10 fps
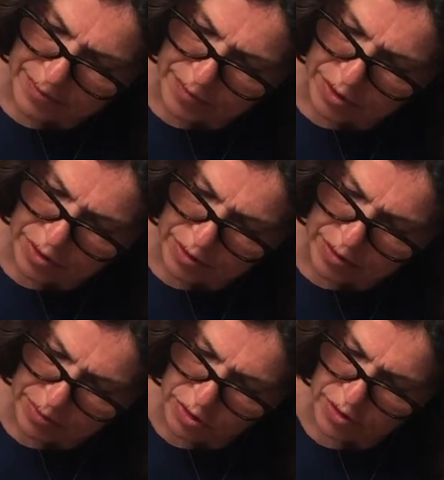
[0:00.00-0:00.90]
so
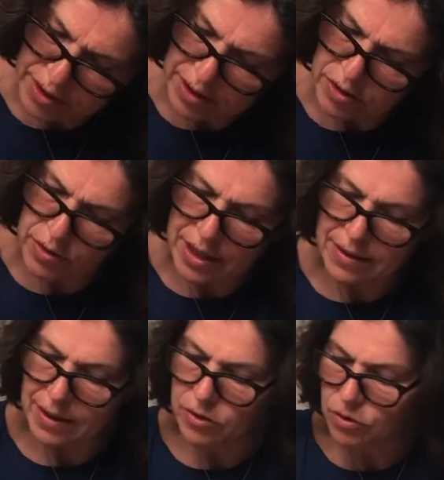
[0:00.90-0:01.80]
I'm trying to get
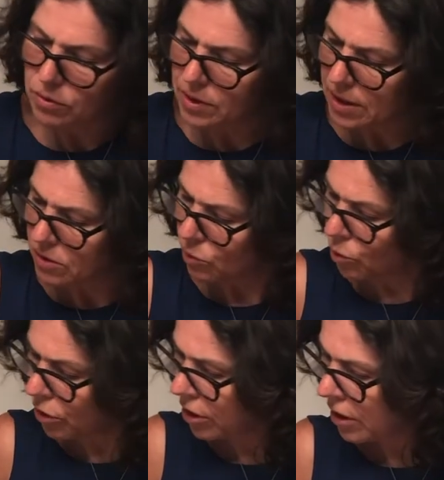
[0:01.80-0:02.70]
that through. It doesn't
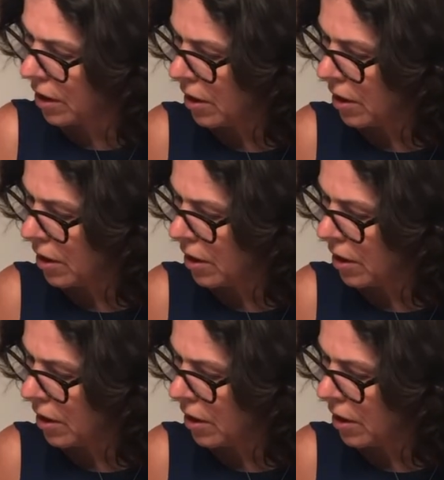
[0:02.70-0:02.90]
work.